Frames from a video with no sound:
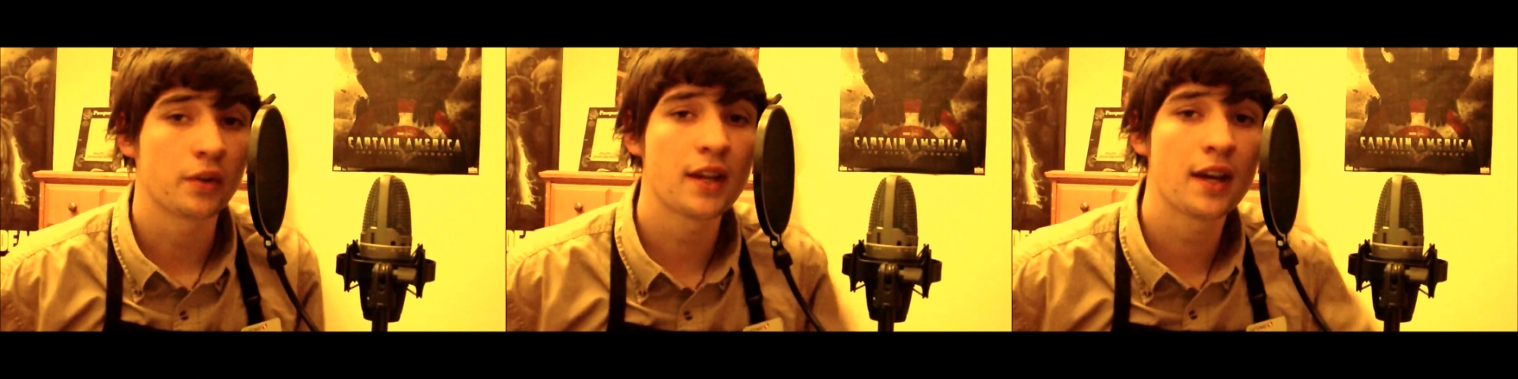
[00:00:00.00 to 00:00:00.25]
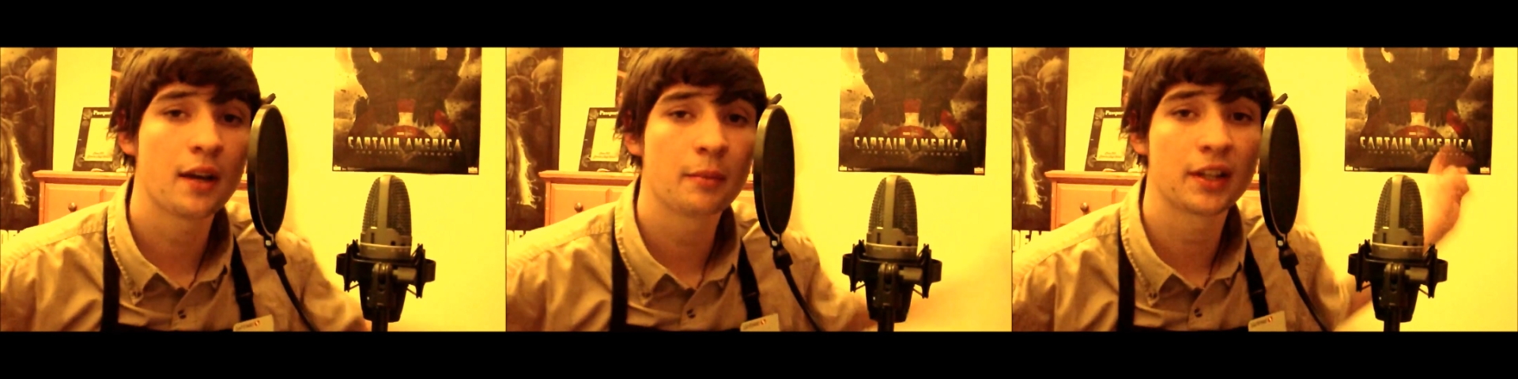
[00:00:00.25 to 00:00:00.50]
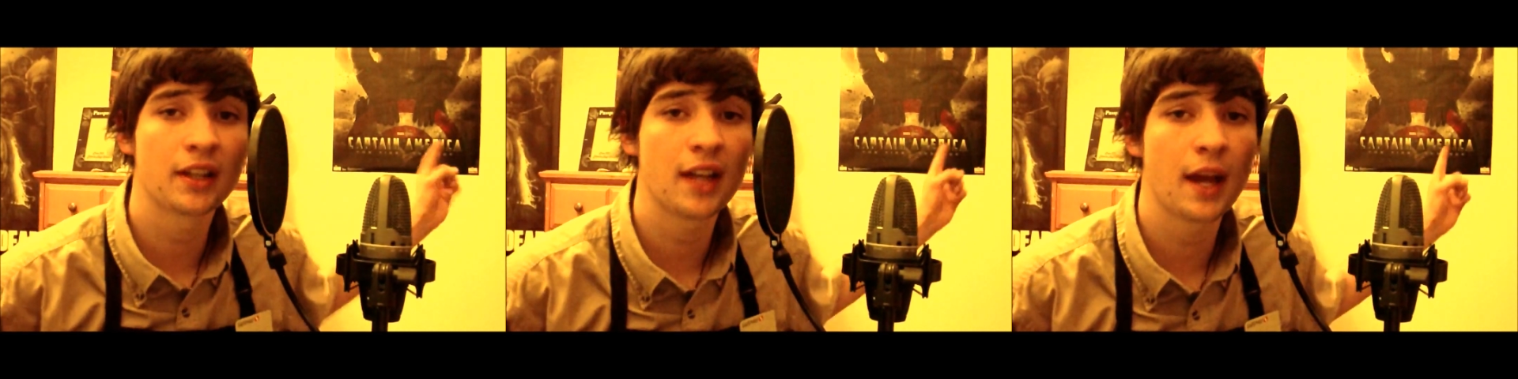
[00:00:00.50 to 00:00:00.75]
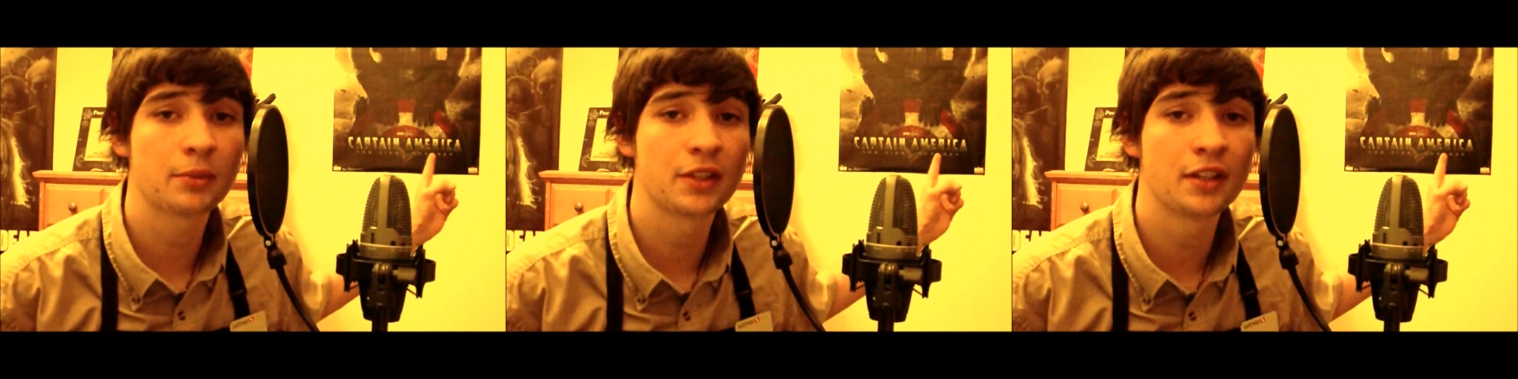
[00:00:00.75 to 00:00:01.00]
Yeah, I'm the
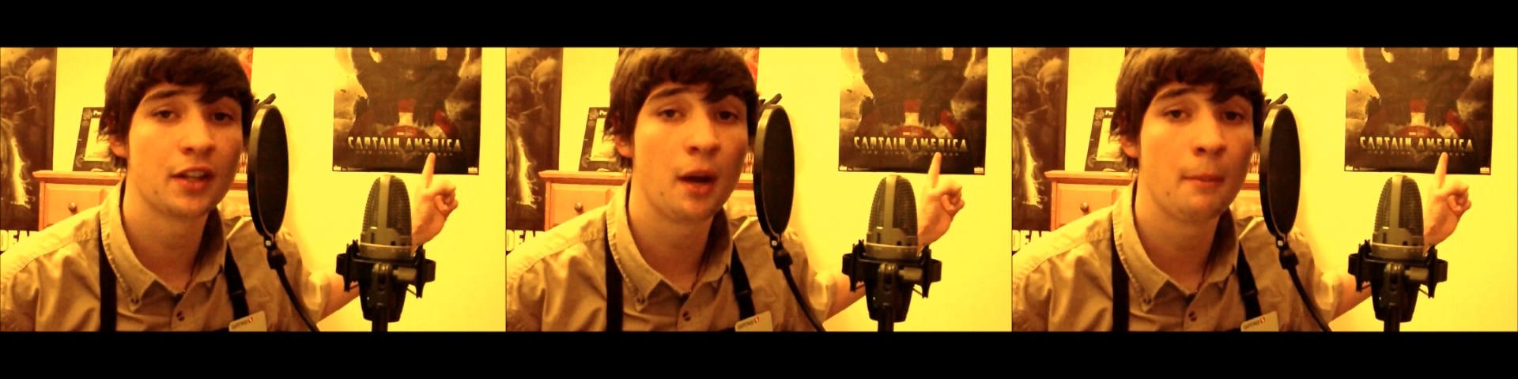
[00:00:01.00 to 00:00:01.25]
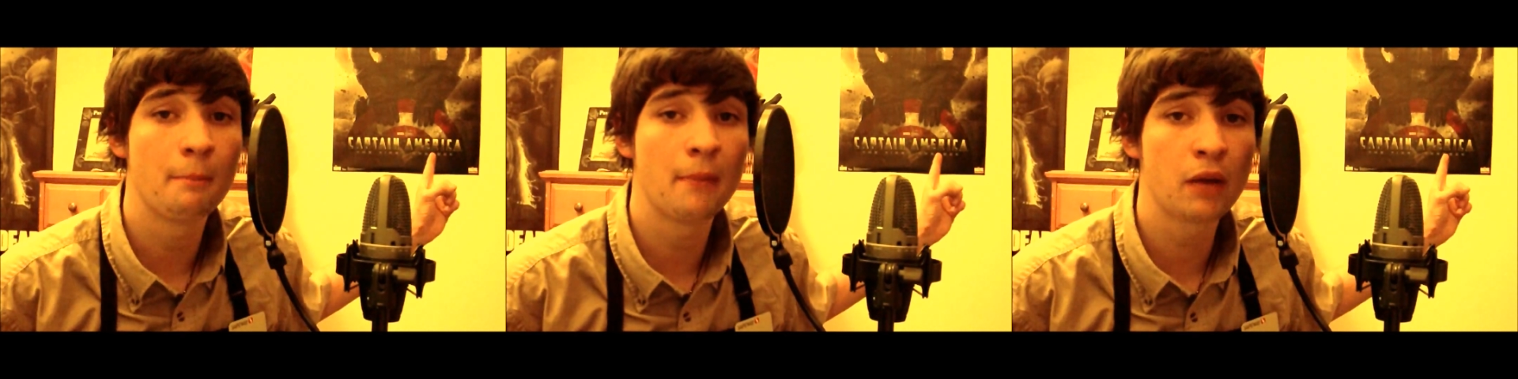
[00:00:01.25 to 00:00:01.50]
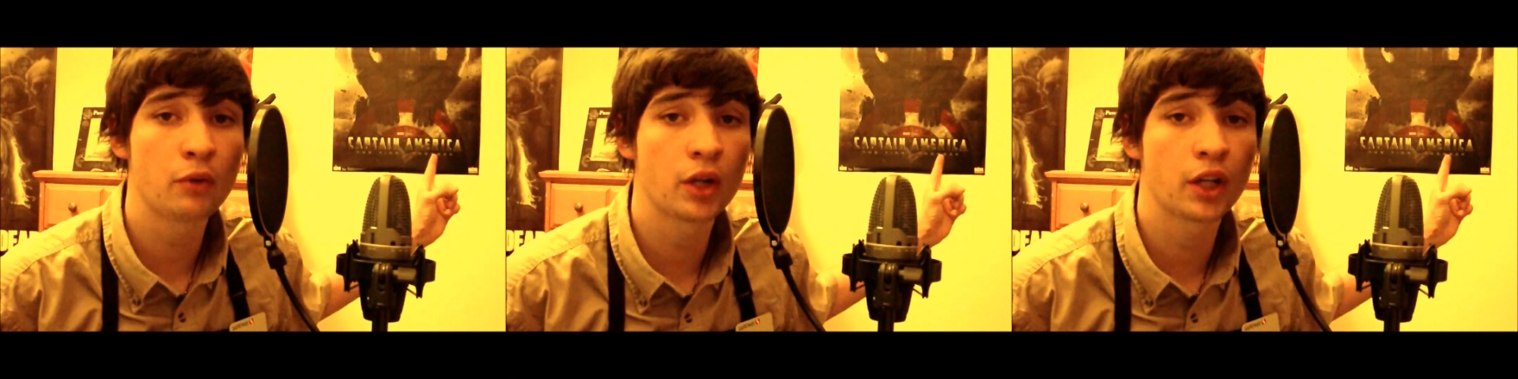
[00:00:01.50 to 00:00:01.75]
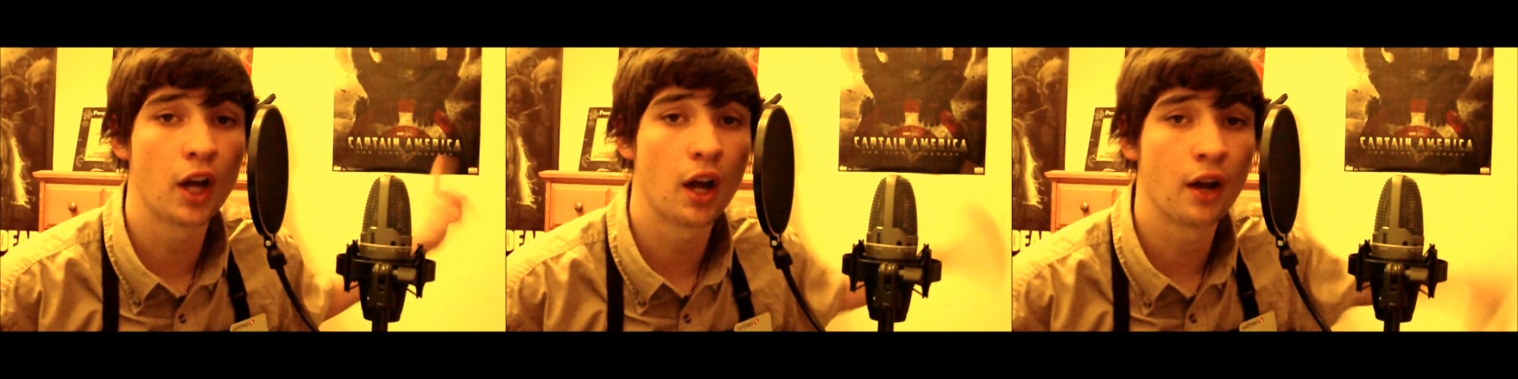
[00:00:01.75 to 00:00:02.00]
Captain
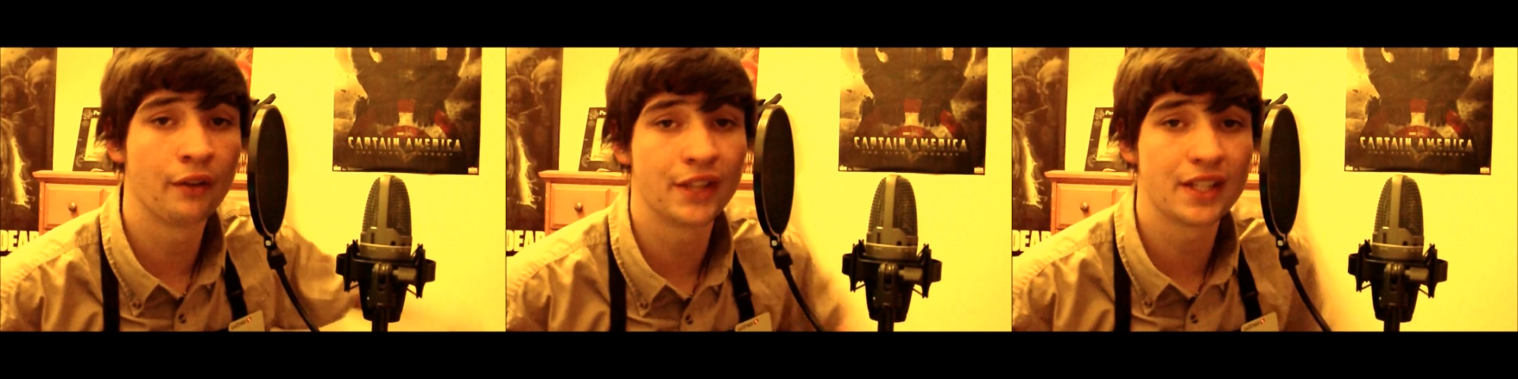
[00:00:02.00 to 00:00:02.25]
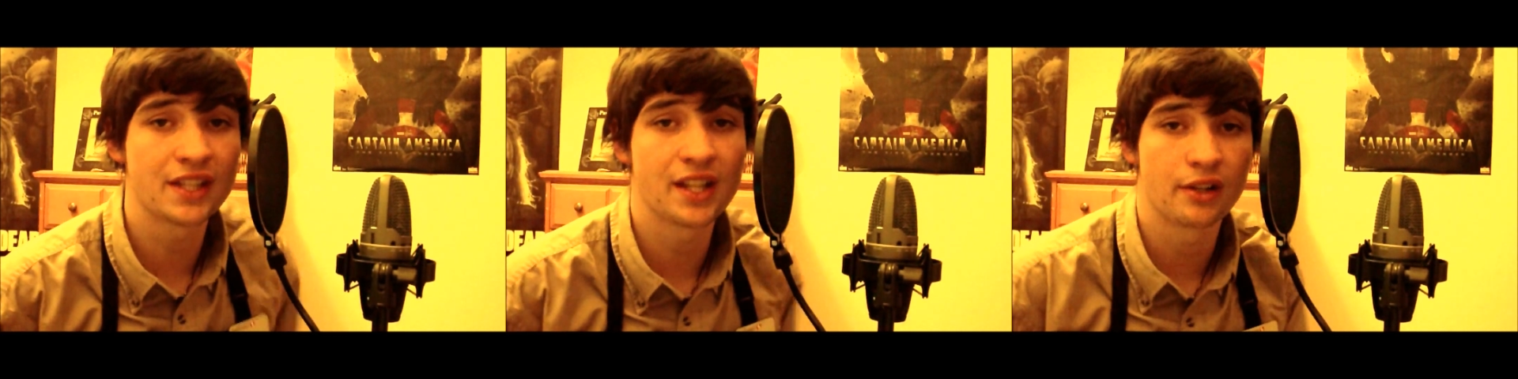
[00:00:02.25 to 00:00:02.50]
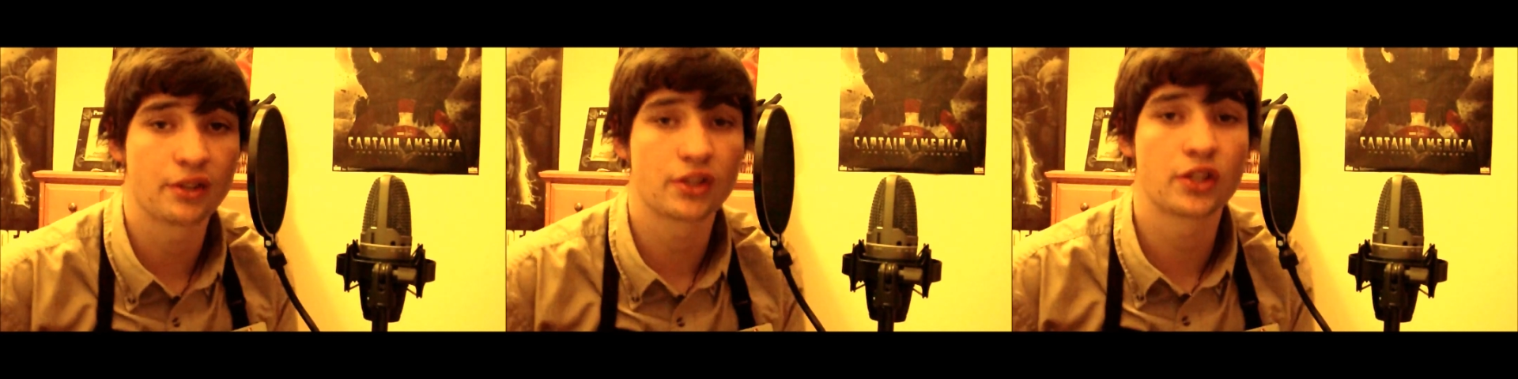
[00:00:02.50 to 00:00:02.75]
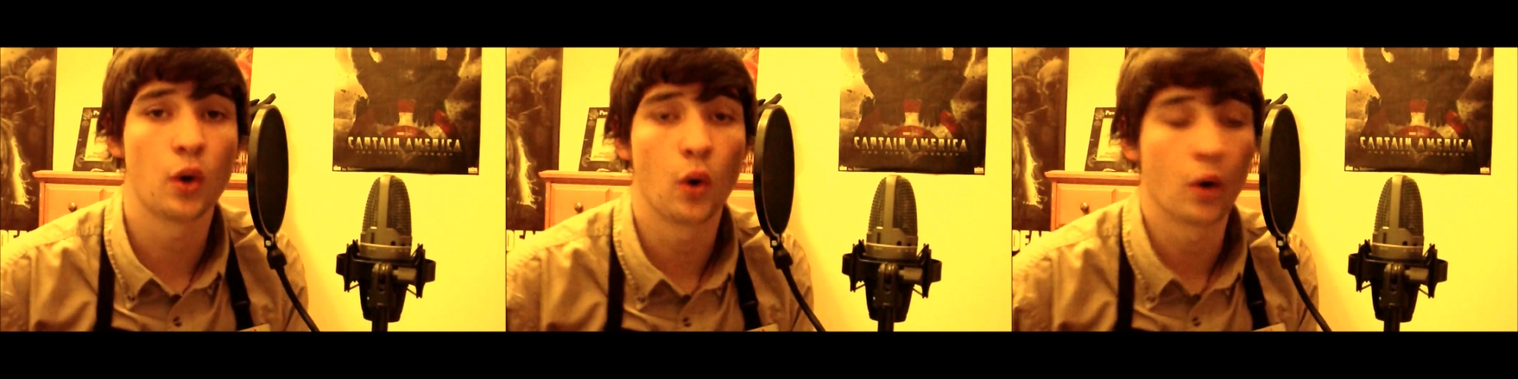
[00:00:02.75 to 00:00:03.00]
America of this here
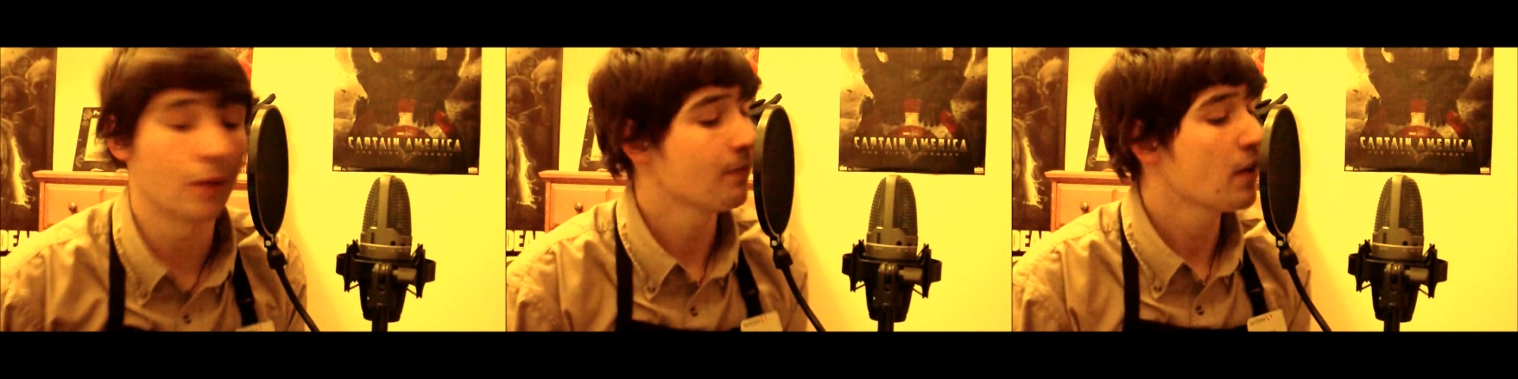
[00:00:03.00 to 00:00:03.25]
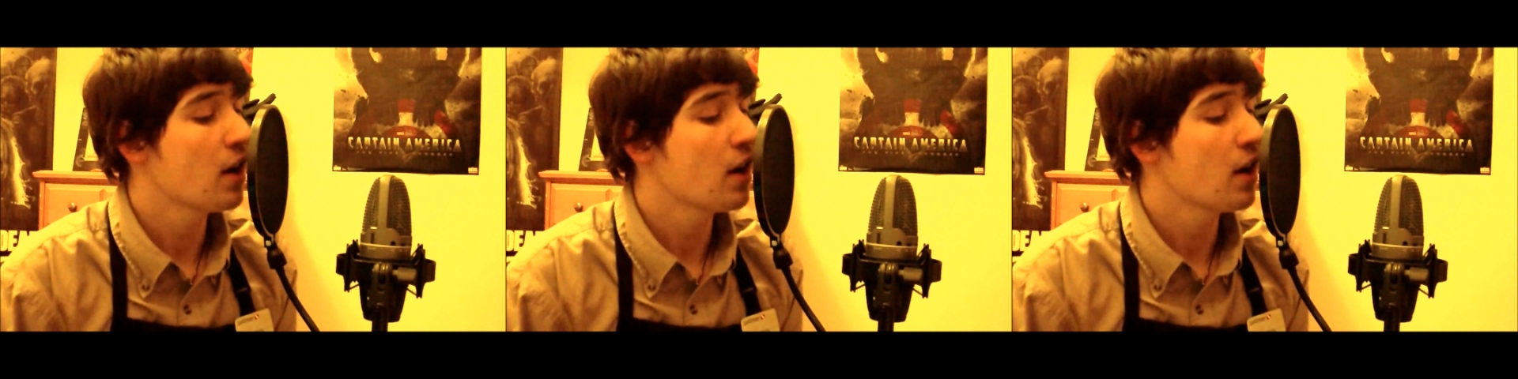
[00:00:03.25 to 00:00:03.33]
store.